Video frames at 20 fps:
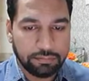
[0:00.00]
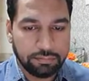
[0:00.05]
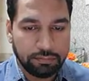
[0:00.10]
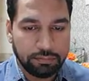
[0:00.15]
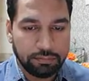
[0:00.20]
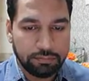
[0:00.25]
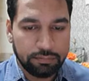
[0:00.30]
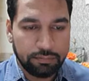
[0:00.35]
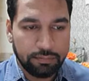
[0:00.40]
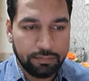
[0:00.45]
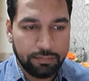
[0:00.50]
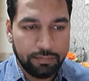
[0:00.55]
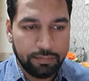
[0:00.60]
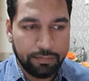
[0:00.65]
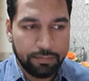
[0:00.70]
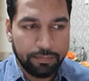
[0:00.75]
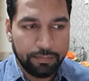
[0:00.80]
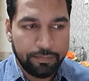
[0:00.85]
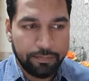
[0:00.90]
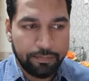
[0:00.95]

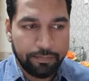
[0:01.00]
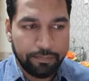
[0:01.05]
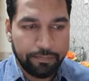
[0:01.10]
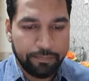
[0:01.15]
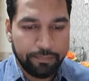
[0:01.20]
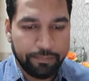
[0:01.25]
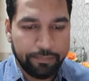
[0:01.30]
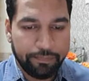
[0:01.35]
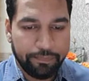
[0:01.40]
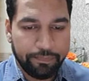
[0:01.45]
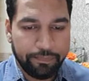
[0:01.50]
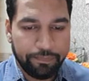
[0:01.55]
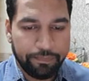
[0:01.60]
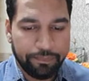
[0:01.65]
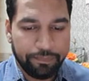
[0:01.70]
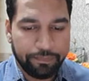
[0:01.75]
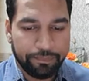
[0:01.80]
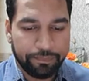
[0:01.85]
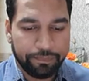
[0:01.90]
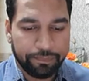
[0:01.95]

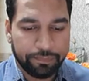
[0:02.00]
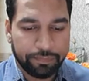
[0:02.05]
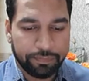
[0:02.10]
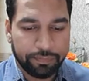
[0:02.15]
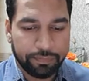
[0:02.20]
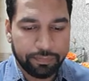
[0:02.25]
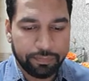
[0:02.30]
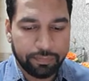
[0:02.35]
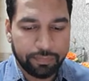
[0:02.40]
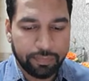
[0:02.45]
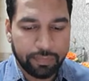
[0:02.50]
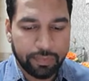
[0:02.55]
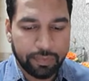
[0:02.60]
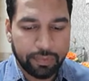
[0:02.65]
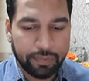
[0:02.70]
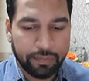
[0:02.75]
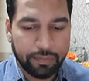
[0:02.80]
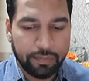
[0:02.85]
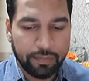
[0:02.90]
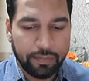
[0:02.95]

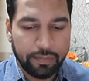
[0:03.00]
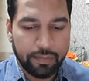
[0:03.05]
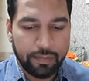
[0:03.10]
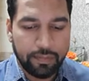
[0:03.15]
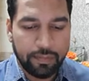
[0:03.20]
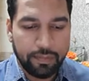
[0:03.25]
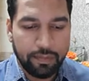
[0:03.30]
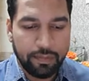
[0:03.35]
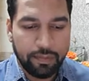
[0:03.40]
[no speech]